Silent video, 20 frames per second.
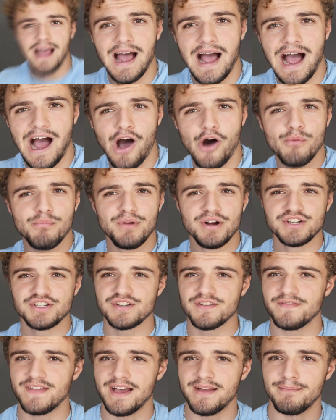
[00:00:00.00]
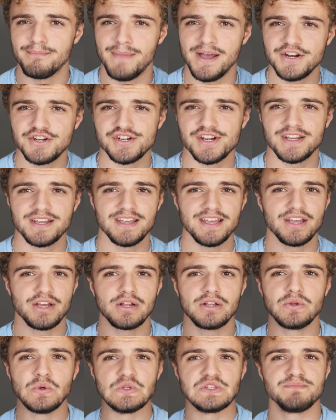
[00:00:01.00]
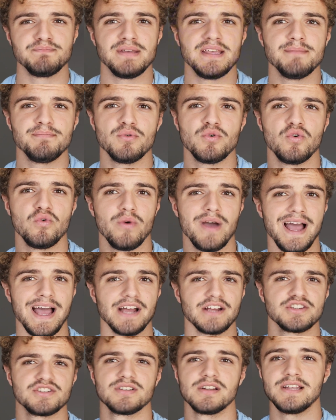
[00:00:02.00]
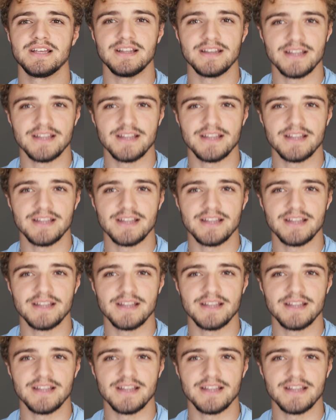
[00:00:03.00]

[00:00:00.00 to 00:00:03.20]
How much of that metric includes people who actually